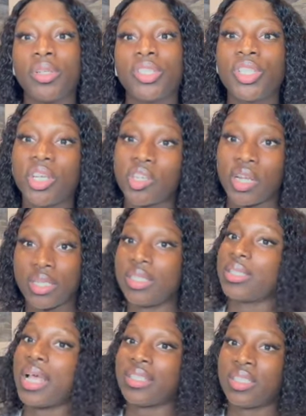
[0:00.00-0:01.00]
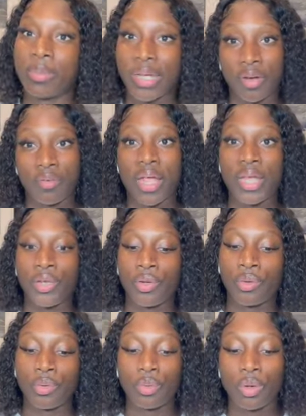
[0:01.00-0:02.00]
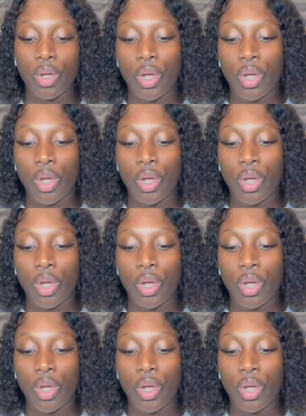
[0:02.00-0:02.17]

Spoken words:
touch on this aspect right now.